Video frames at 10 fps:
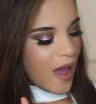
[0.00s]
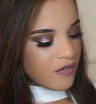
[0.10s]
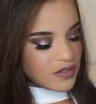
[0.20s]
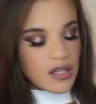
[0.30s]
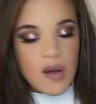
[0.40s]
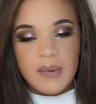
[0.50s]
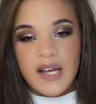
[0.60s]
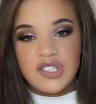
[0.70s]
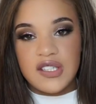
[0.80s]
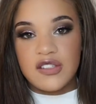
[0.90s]
Every single
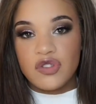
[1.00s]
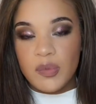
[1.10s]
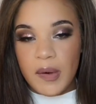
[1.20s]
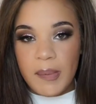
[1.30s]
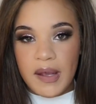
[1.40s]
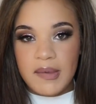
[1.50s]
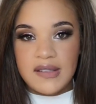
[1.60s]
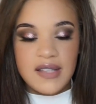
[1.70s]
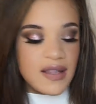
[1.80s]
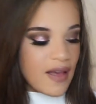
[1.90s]
blush is super
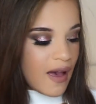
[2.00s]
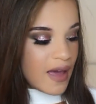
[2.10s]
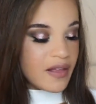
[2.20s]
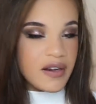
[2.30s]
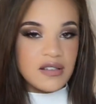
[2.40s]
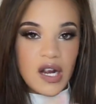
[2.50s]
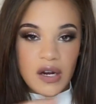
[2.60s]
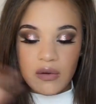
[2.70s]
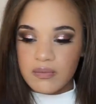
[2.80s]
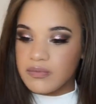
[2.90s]
pigmented. The highlighters
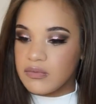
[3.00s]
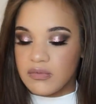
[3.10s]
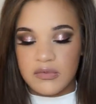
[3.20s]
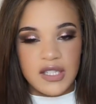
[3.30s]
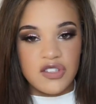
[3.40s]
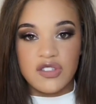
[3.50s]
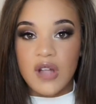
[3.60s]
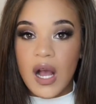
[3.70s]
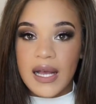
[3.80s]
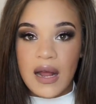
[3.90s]
are, they just
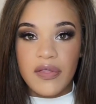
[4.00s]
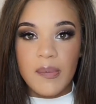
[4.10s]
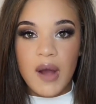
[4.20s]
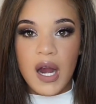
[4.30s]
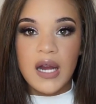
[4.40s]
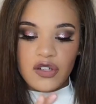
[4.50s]
knock it out the park.